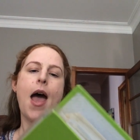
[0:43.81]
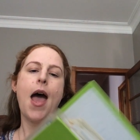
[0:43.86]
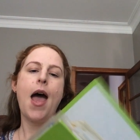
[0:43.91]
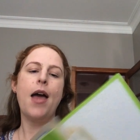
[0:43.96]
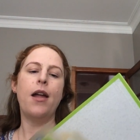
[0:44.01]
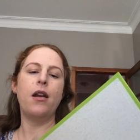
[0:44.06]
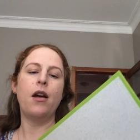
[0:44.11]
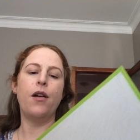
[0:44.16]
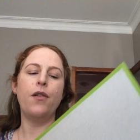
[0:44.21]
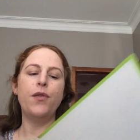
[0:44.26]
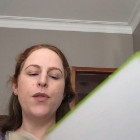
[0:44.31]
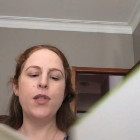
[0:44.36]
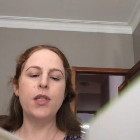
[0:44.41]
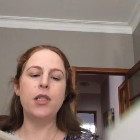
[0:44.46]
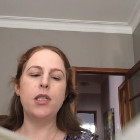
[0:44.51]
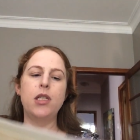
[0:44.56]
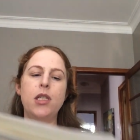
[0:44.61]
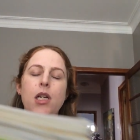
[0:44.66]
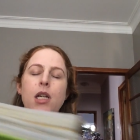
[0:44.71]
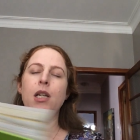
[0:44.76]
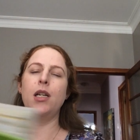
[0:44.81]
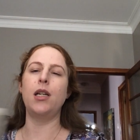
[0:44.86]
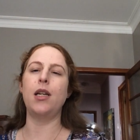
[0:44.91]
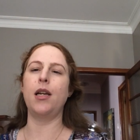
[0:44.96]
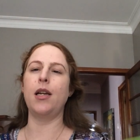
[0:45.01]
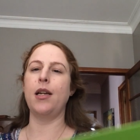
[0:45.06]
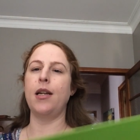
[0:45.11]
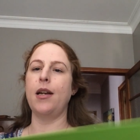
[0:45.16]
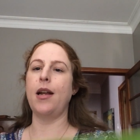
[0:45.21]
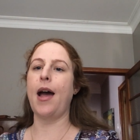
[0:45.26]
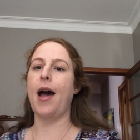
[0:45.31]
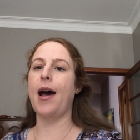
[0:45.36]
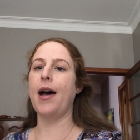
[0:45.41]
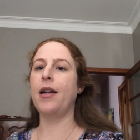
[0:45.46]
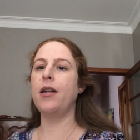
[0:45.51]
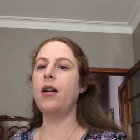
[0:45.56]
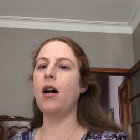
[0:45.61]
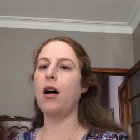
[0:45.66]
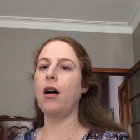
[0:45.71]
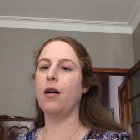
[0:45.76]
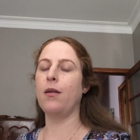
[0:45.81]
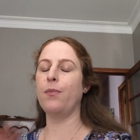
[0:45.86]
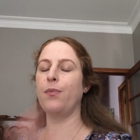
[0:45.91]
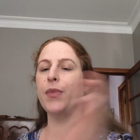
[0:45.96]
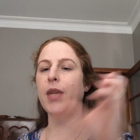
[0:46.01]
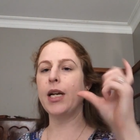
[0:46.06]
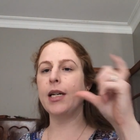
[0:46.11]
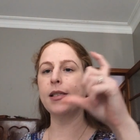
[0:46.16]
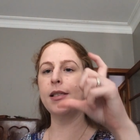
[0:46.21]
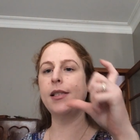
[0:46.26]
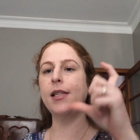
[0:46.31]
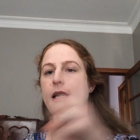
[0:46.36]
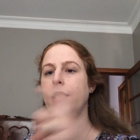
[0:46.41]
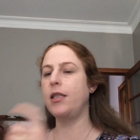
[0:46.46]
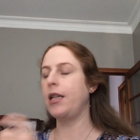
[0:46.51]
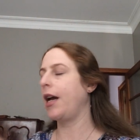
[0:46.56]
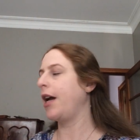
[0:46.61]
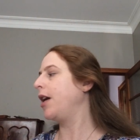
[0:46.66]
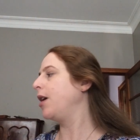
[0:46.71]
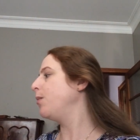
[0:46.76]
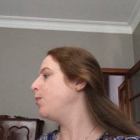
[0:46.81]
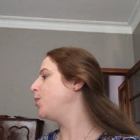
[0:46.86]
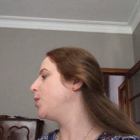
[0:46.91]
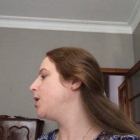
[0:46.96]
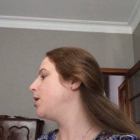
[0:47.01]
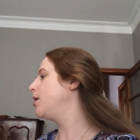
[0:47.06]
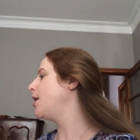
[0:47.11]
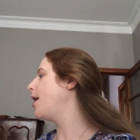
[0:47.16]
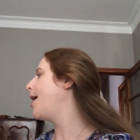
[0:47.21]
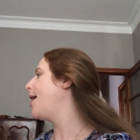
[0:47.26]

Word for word: and I've it, it had um, cassette tapes